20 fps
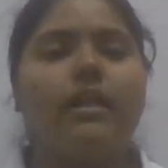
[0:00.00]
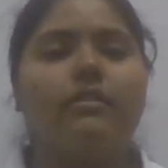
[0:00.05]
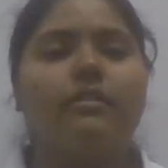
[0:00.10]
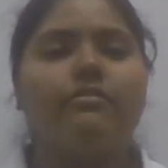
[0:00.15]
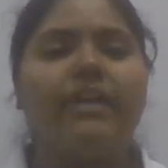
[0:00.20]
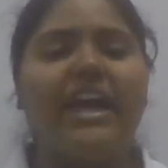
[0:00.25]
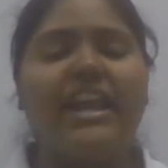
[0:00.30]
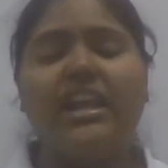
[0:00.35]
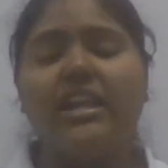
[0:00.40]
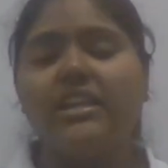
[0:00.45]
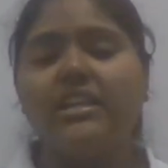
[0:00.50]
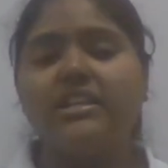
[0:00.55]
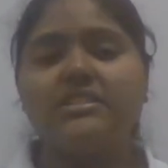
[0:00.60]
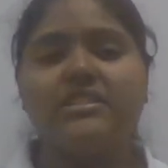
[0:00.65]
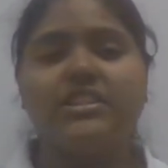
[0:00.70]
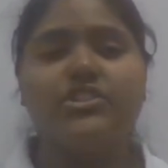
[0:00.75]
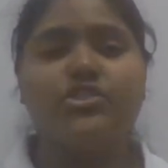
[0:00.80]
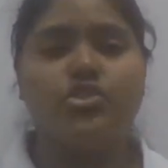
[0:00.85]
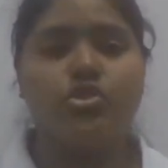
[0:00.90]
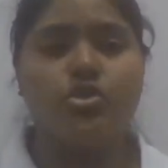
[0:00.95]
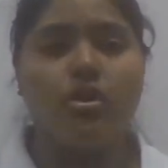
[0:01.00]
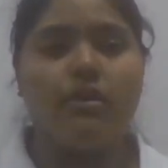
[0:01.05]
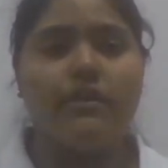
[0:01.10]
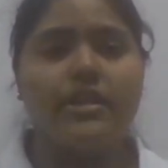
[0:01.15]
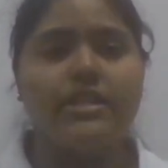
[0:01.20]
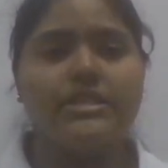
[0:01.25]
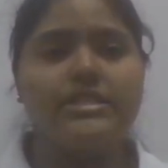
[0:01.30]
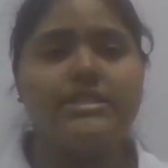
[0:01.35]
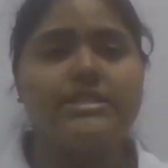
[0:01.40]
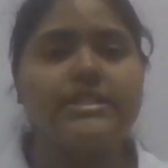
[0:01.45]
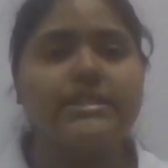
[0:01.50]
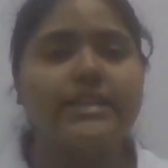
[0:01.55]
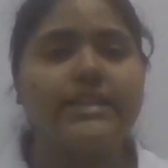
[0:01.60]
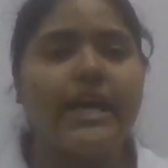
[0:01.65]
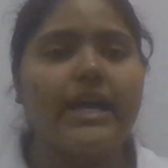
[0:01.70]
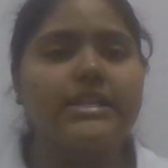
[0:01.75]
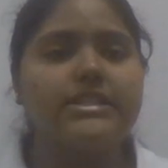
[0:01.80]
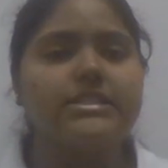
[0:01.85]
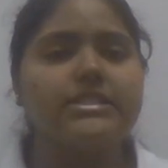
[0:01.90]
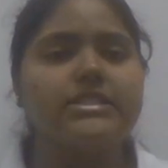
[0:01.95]
Finally, is insurance.
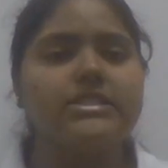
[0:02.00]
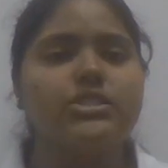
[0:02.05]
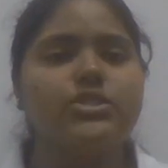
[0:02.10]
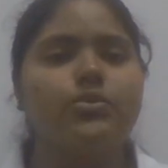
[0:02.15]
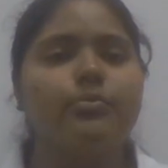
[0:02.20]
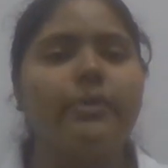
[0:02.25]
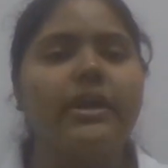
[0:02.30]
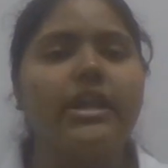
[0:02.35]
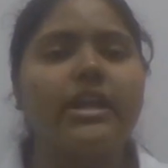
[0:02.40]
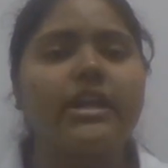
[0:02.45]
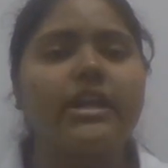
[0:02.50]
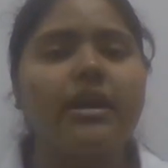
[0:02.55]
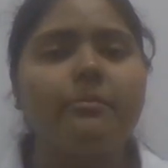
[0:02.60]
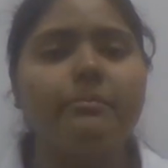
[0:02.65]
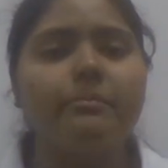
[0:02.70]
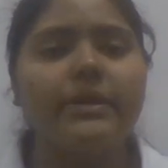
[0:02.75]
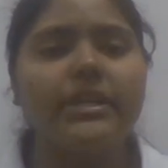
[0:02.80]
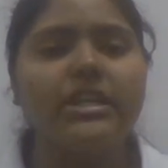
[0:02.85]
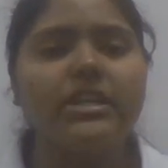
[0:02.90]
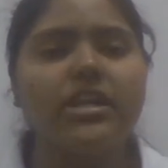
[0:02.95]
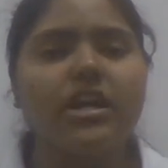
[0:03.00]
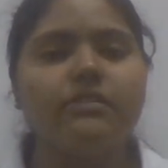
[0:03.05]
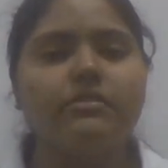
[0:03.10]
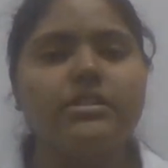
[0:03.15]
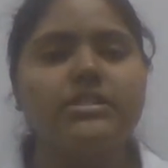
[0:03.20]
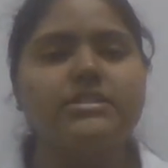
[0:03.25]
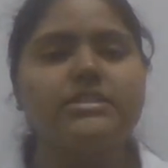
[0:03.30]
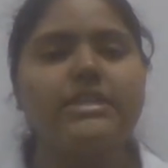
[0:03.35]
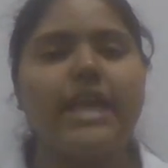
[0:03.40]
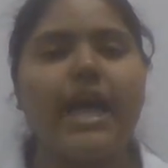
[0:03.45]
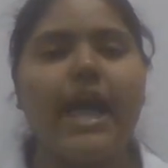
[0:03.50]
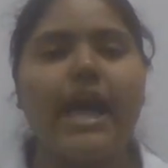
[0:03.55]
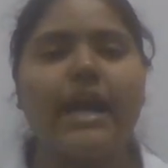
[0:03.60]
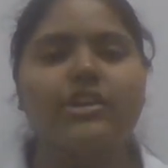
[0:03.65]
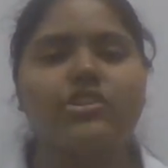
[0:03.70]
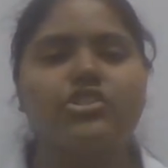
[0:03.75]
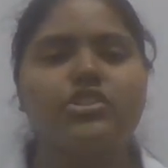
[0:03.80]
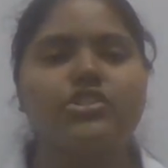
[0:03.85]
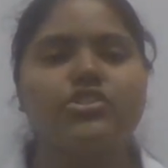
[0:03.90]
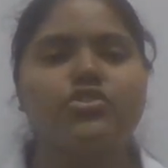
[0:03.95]
That is when a company covers the
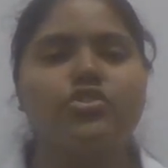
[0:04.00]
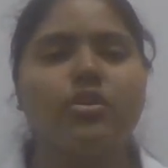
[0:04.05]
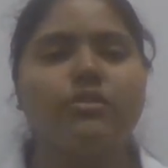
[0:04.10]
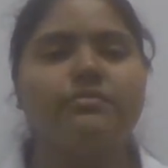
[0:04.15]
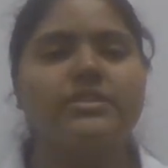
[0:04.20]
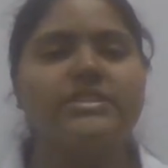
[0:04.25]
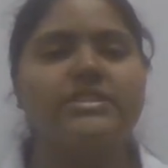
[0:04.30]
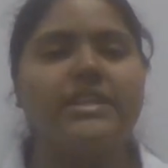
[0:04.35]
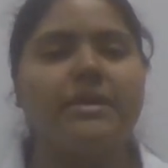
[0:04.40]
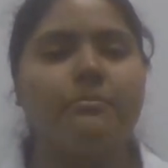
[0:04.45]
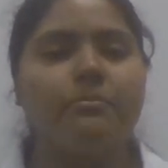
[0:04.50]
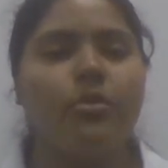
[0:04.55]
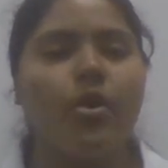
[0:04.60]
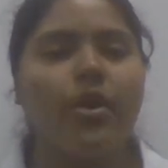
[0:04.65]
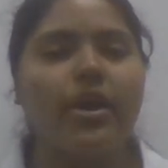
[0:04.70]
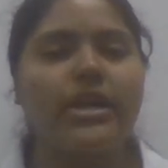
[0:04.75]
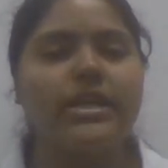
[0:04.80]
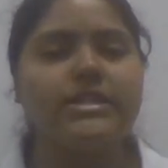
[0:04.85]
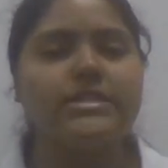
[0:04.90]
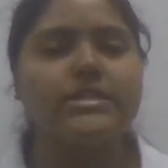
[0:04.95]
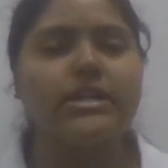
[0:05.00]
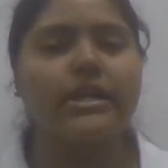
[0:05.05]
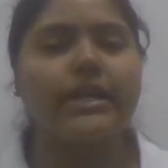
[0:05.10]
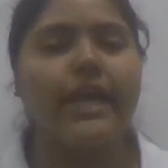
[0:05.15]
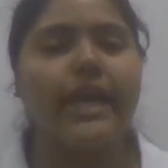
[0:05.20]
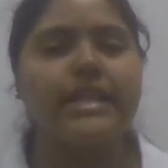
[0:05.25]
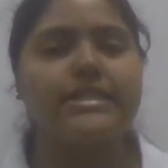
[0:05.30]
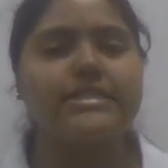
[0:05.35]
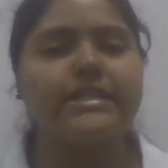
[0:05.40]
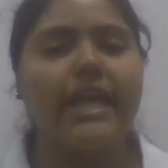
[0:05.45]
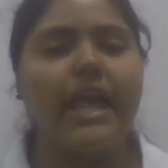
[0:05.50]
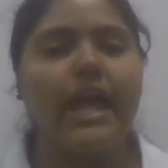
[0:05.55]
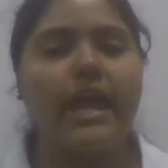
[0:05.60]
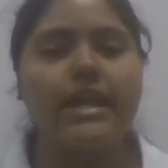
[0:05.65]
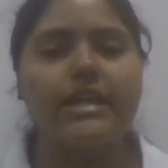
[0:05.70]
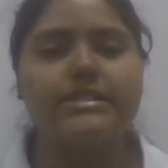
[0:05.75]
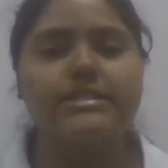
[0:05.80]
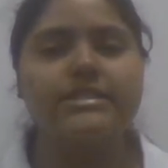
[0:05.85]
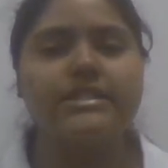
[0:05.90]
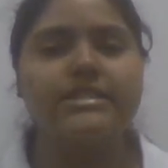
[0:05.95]
actions of its employees against
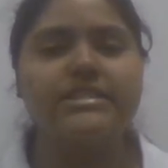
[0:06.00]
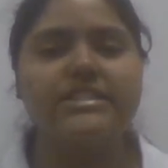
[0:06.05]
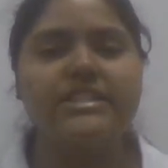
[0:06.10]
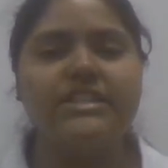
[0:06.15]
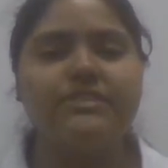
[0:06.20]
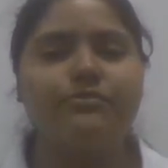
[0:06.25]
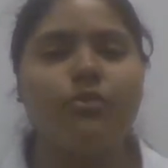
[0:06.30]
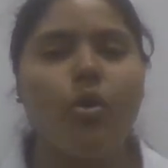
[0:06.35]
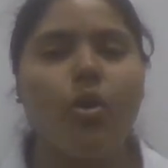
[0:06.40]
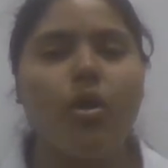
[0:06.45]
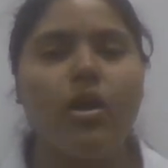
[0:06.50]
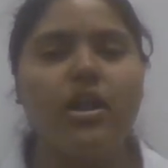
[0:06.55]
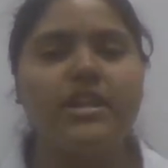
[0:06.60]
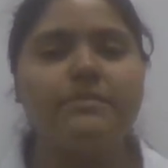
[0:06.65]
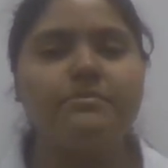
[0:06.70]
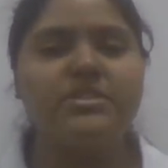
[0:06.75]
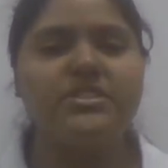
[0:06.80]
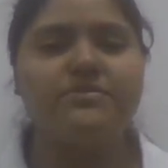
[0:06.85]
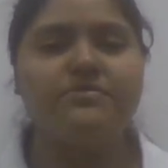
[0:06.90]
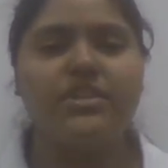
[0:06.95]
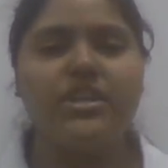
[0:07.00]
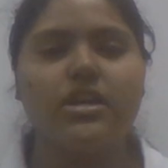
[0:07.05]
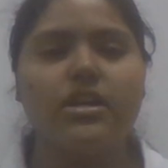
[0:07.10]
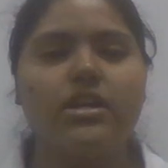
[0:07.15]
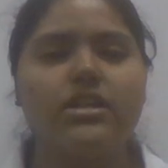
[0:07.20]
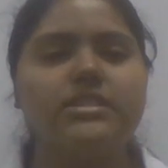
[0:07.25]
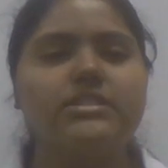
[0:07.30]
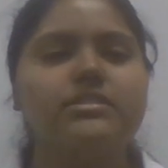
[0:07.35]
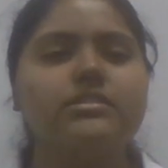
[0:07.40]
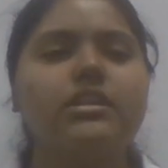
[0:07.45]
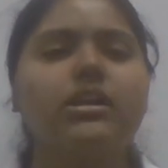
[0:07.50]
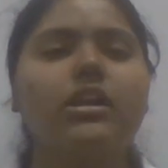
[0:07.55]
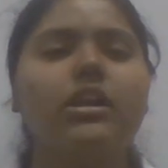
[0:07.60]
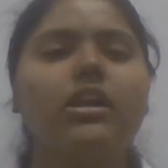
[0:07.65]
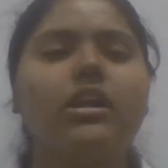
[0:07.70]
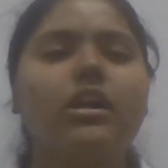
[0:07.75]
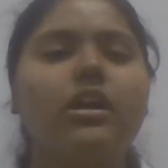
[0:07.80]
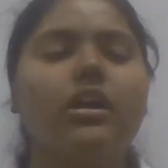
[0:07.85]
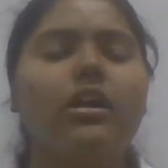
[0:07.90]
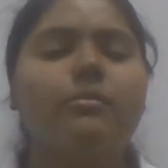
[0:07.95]
carelessness, default, misfeasance,
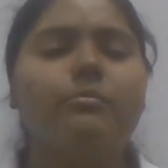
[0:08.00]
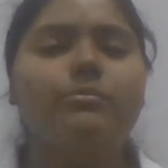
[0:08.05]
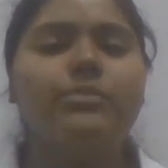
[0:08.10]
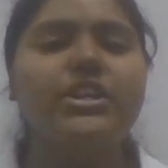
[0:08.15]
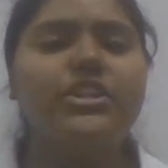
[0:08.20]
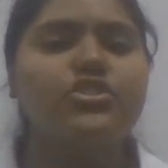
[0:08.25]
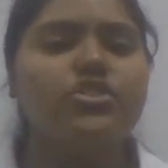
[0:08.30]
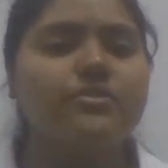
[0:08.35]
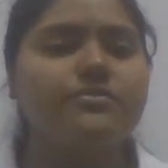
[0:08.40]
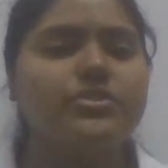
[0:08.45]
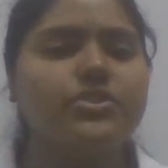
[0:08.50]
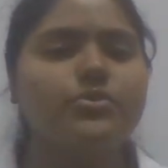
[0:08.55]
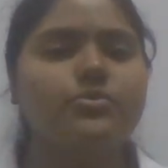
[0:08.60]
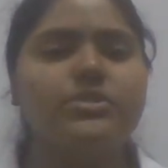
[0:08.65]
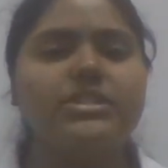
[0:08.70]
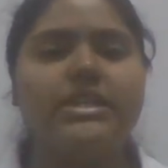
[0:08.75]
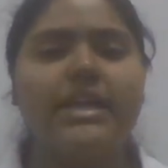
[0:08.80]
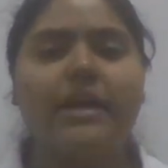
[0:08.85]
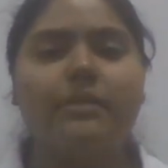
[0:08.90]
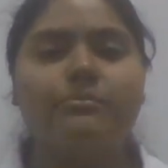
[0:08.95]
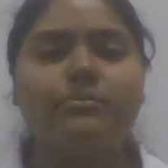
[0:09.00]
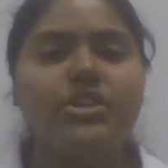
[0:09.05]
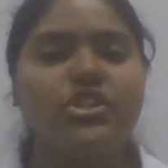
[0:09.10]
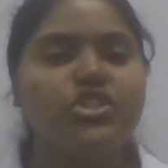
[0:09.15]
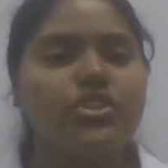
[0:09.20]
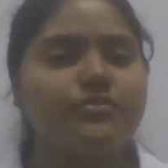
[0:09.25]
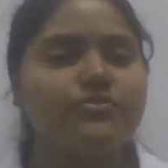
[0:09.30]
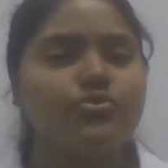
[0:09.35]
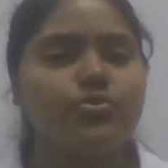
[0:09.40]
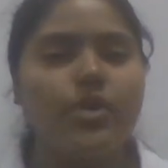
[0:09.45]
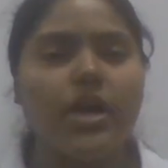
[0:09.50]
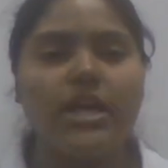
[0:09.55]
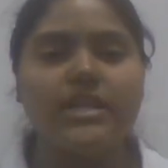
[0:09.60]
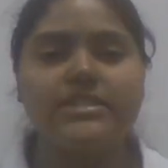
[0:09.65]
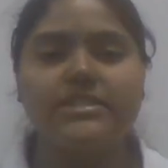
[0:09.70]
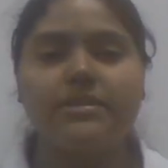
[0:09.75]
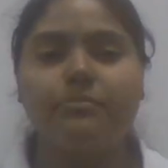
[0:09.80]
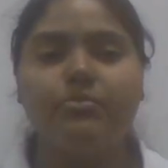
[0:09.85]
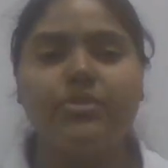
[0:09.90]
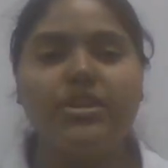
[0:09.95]
breach of duty, and breach of
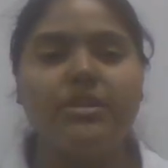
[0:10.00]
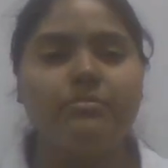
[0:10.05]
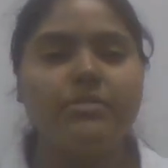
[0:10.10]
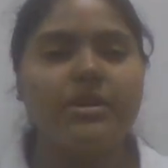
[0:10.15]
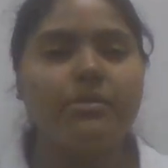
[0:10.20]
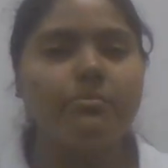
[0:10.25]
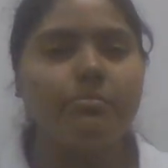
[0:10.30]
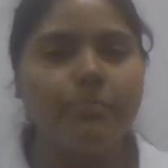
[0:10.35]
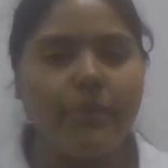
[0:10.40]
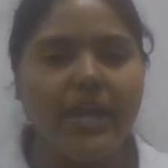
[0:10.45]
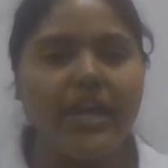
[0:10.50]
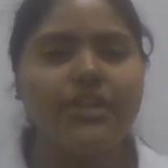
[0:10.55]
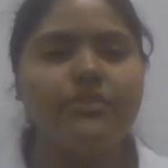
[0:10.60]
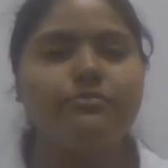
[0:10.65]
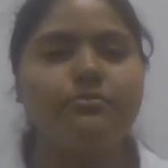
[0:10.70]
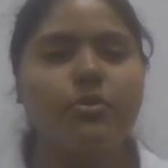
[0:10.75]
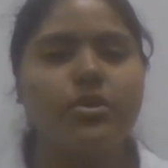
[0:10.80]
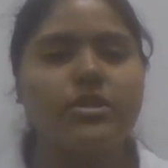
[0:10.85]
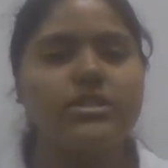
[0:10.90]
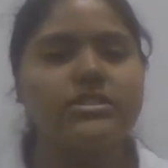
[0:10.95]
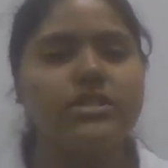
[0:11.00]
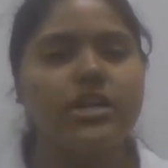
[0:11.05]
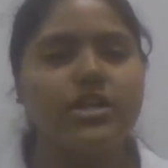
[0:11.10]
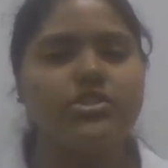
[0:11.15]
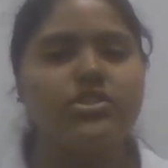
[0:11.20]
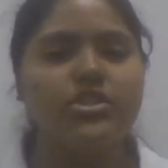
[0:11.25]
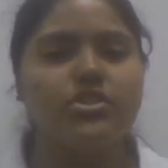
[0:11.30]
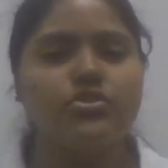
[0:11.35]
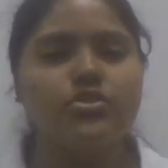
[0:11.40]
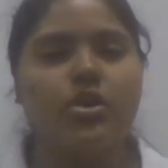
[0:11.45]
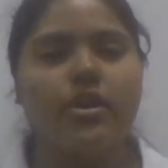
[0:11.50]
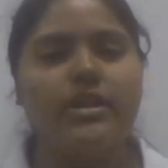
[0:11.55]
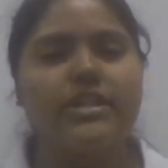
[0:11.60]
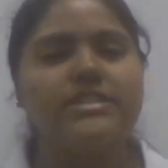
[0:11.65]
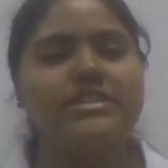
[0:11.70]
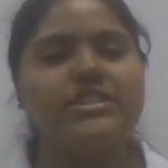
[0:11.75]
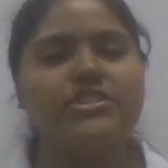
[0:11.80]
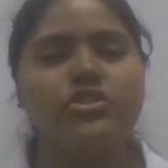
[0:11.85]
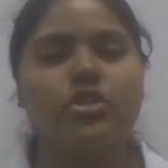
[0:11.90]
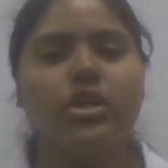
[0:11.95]
trust. The premium paid for such
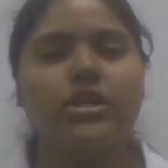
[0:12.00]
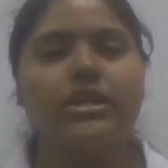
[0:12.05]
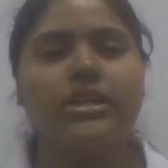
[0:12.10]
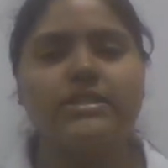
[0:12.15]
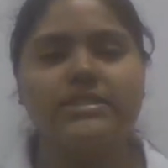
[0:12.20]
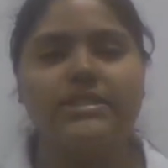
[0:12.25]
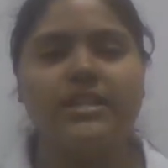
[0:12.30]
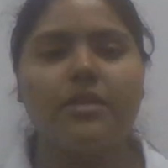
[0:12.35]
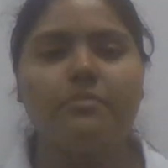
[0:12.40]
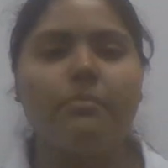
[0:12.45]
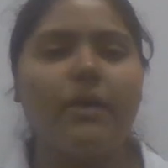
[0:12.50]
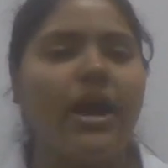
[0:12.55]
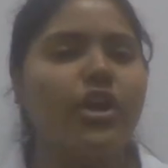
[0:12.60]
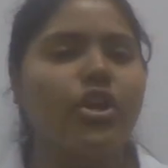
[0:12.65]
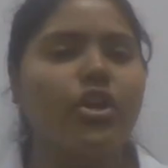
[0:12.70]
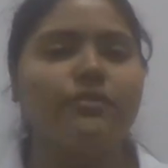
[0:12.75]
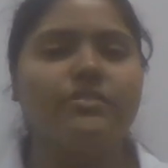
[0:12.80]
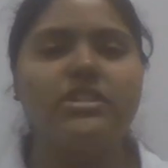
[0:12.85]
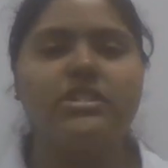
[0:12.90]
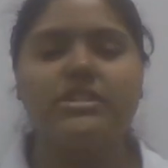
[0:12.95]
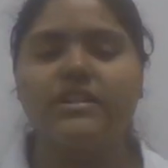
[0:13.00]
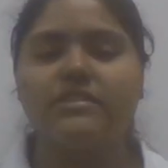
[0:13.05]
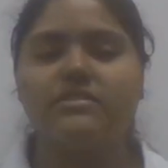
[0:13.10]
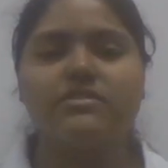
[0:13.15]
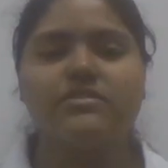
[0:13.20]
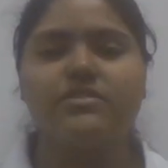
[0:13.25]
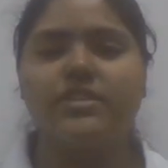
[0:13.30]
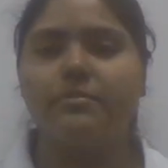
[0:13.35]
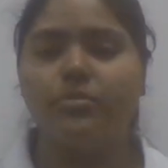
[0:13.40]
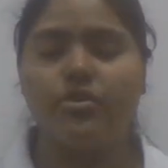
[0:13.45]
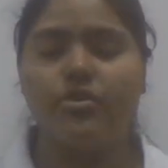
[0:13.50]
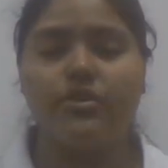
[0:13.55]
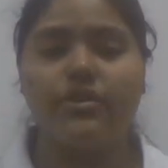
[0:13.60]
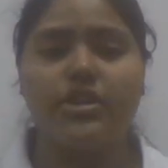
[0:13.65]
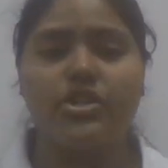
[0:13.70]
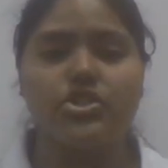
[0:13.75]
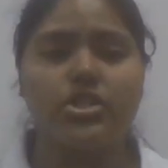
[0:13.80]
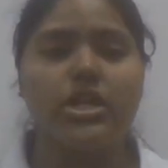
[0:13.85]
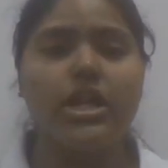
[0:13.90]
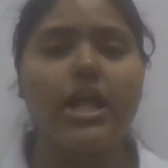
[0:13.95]
insurance is not considered part of the director's
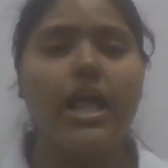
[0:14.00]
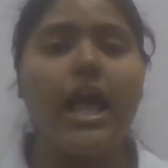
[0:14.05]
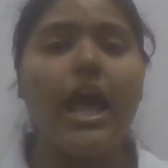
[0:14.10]
remuneration